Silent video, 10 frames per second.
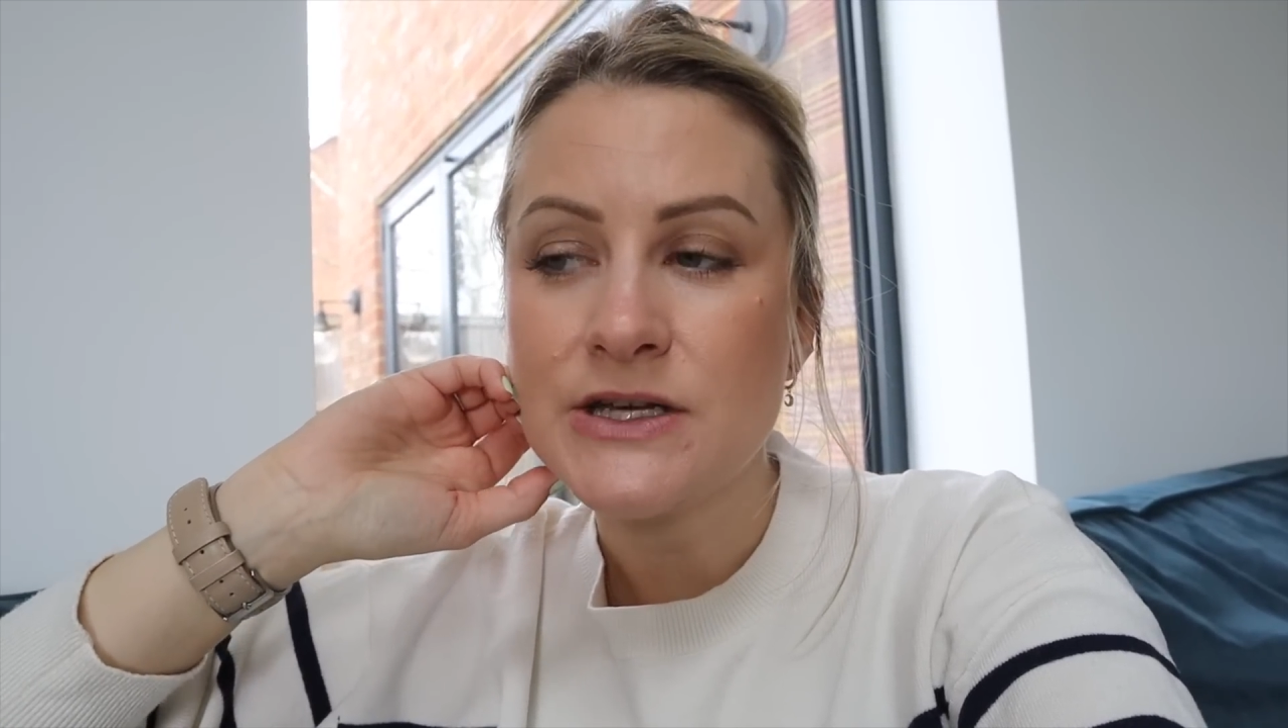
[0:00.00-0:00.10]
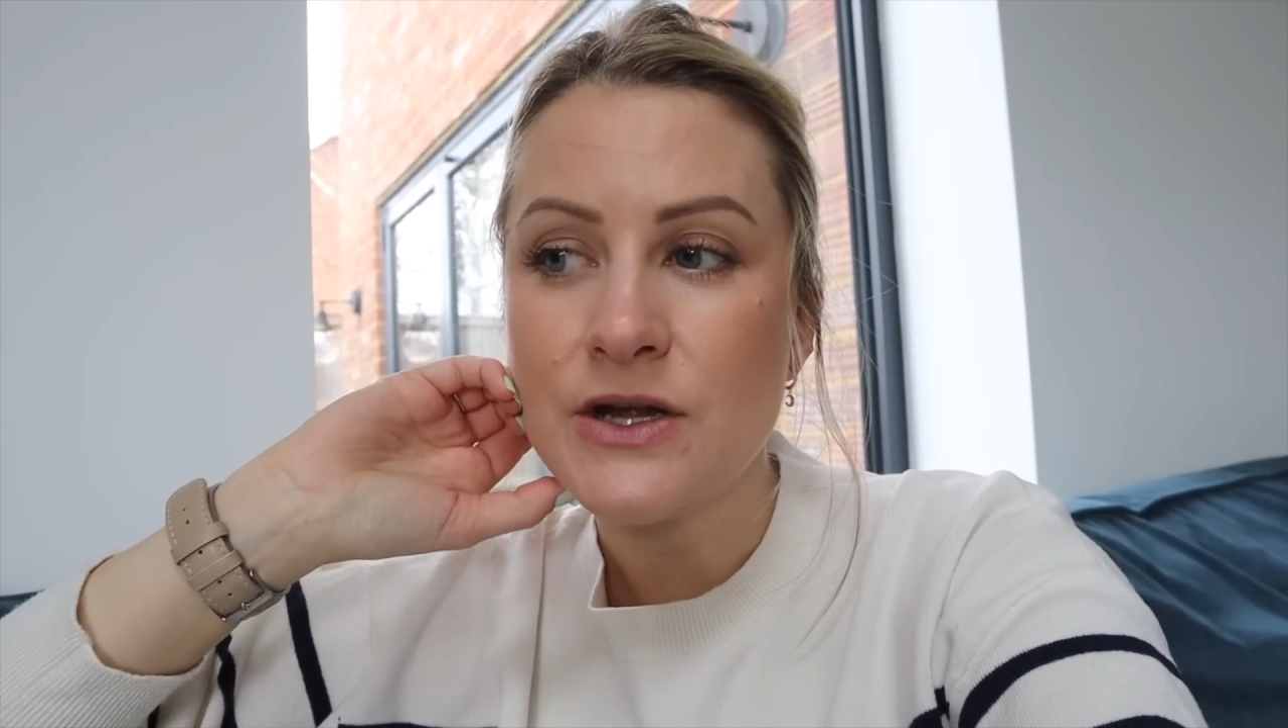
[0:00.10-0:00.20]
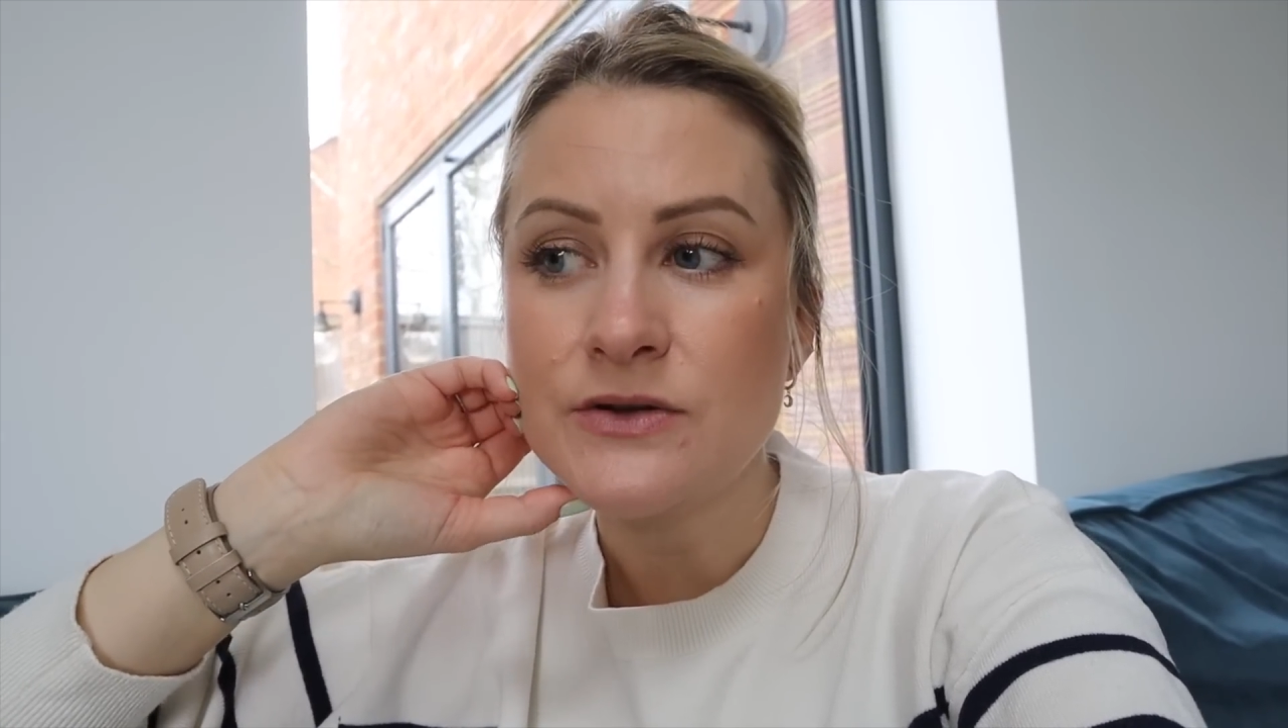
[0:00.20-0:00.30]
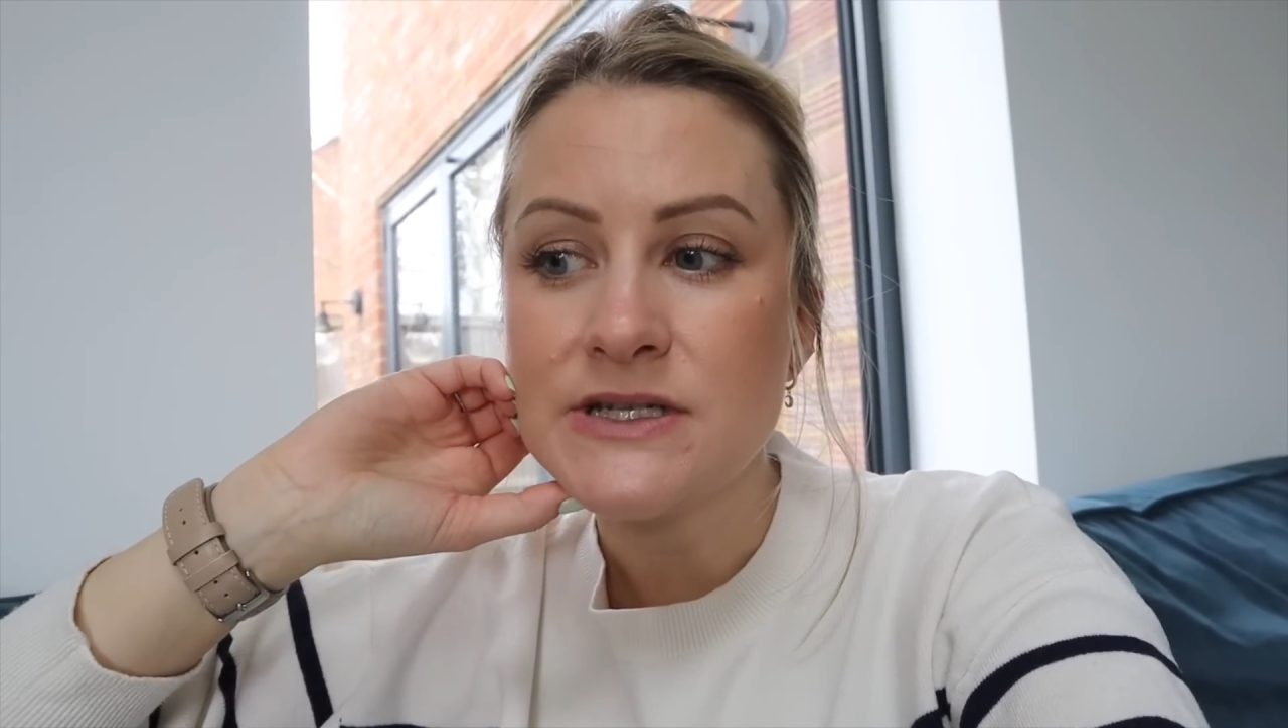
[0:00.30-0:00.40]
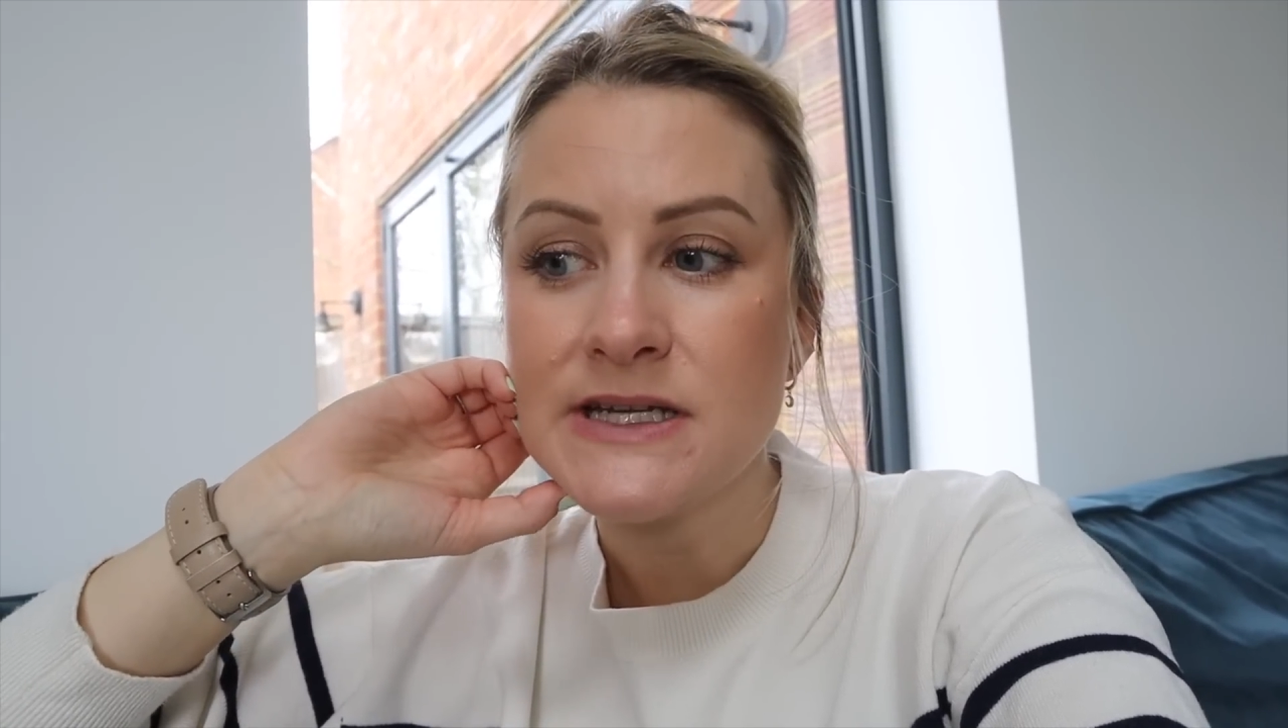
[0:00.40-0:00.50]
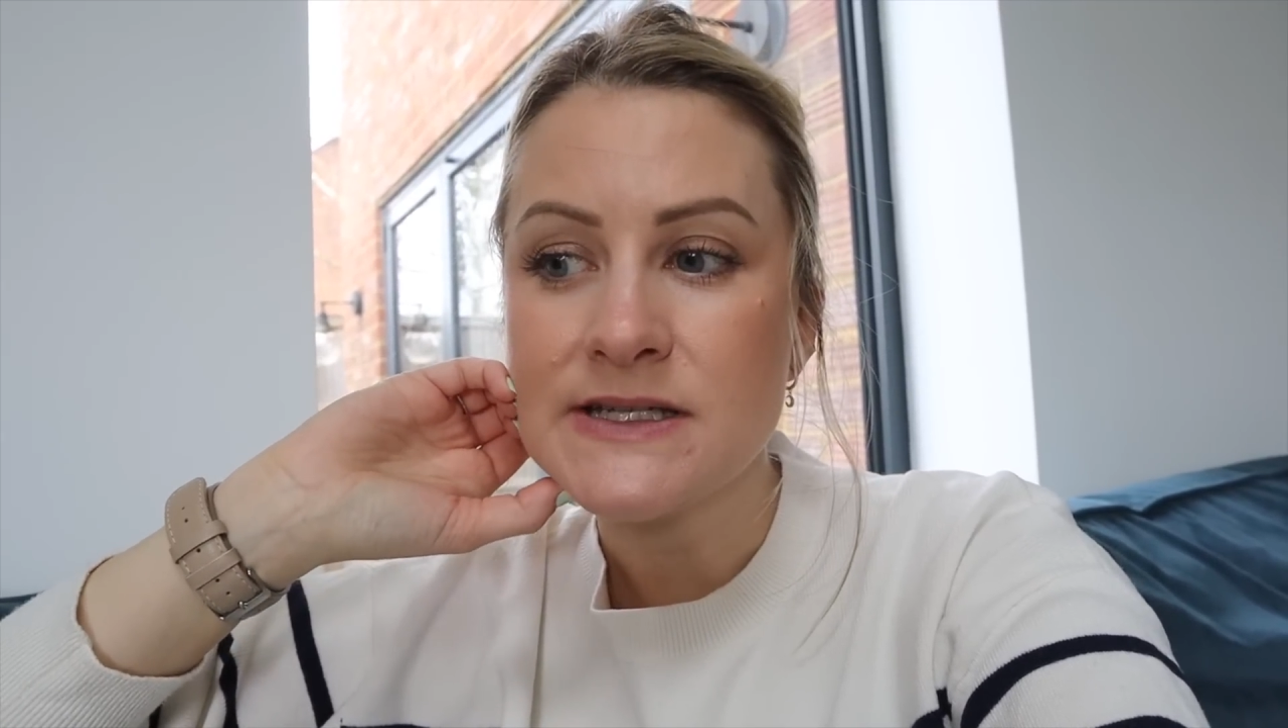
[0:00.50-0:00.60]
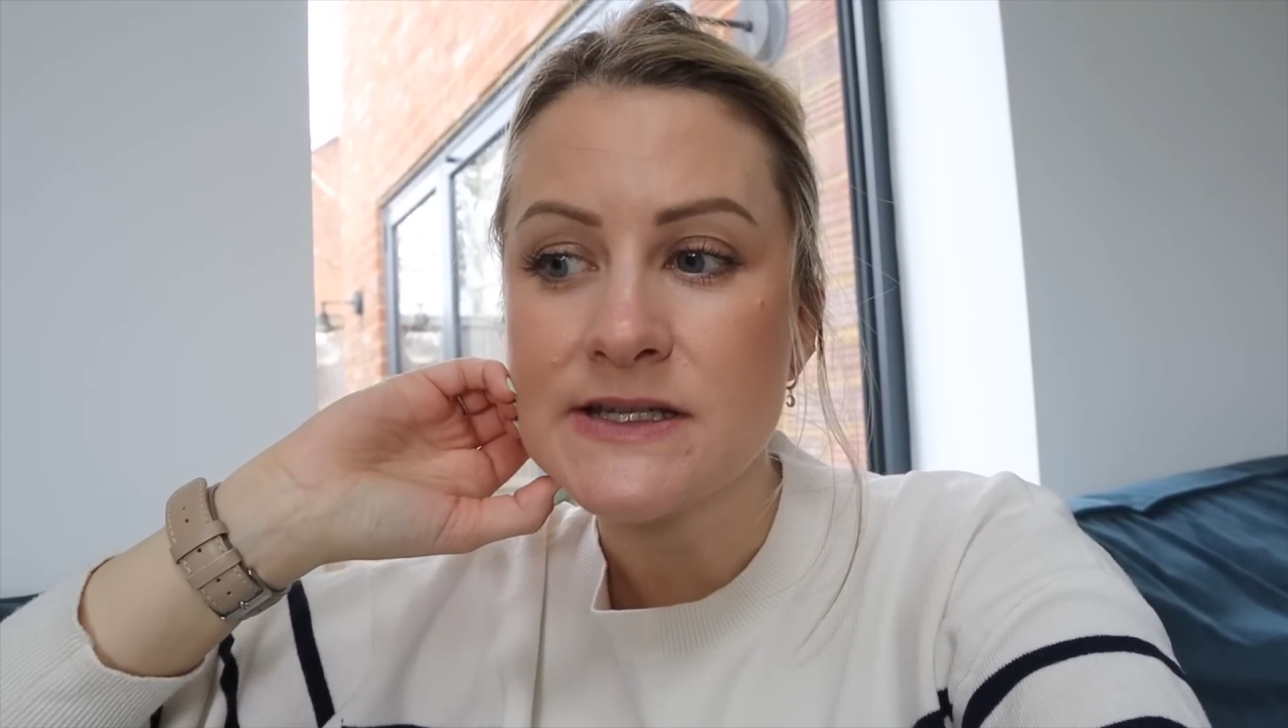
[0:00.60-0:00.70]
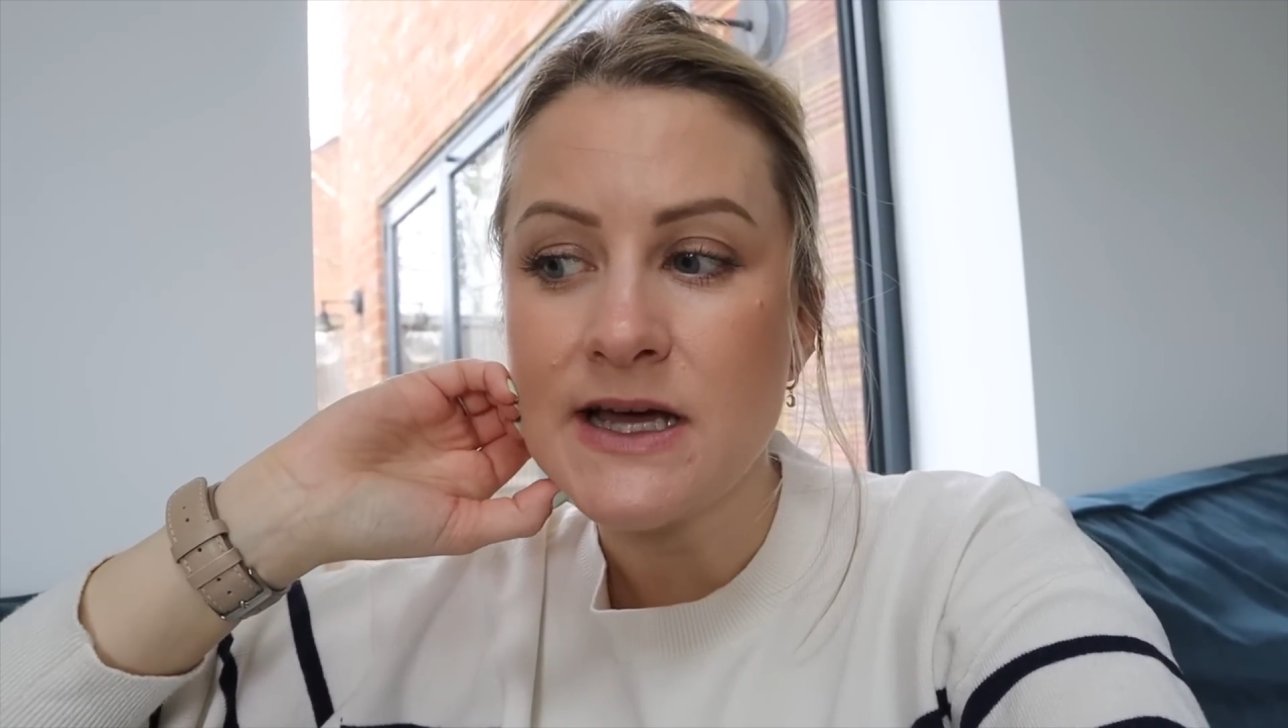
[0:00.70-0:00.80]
noticed